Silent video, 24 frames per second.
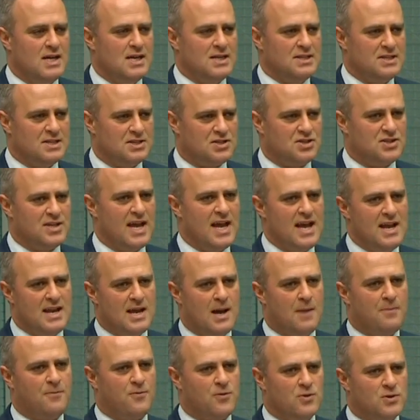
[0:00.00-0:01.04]
to stand
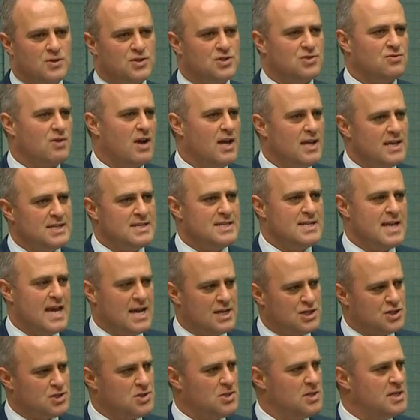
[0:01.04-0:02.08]
up for Australia's
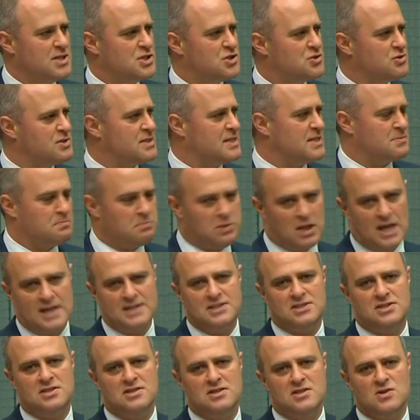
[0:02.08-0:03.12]
national interest, its
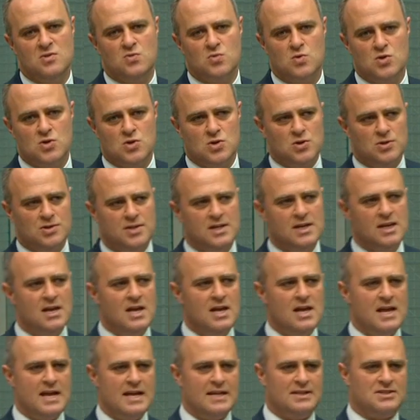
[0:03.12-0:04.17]
place in the world,
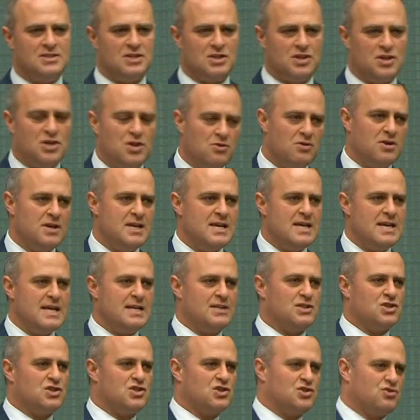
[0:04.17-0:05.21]
its security,
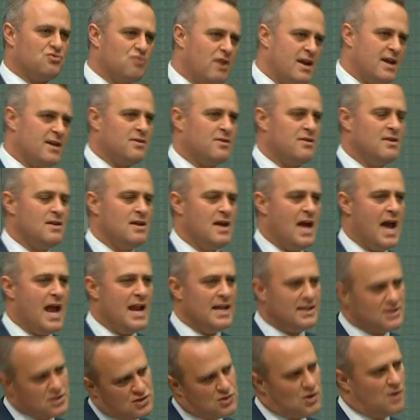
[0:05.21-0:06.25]
its strength, and
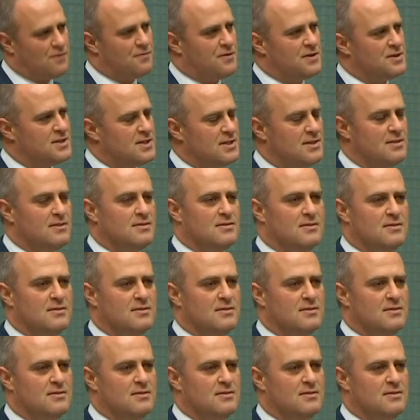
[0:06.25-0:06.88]
its sovereignty,